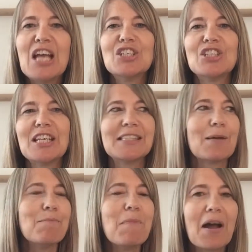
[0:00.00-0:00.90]
She is
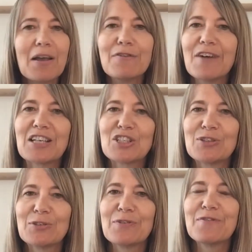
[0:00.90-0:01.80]
a
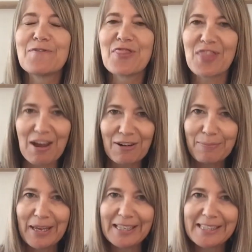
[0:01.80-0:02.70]
myofascial
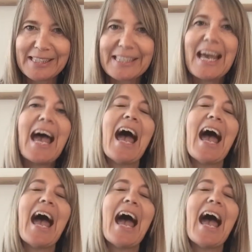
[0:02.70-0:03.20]
therapist,